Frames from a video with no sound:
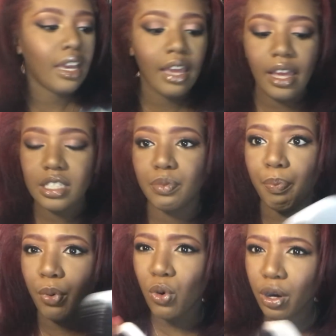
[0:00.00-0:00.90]
it has
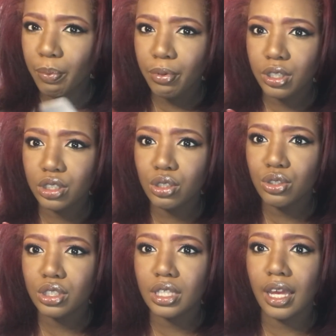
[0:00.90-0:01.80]
boar
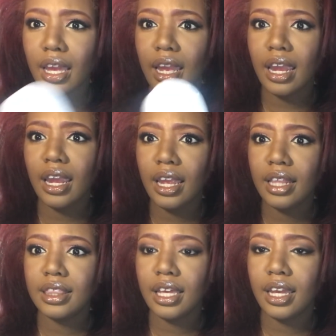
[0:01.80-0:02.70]
bristles
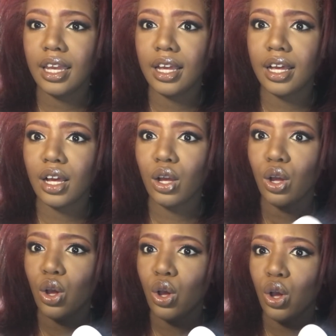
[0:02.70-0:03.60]
and like
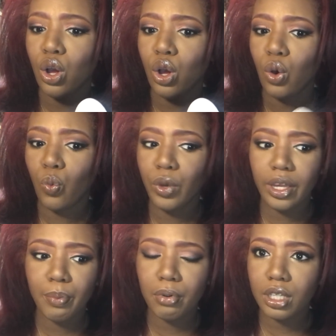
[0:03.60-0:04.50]

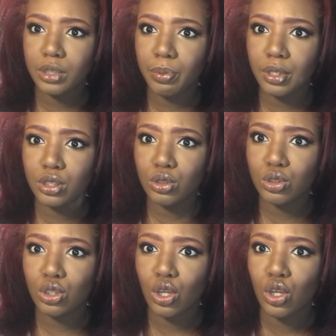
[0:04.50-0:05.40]
wig brush
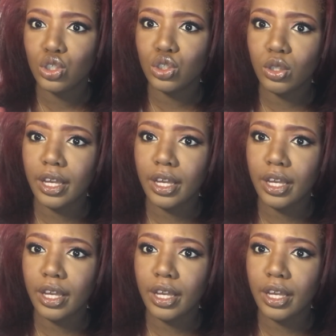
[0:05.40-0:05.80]
bristles. So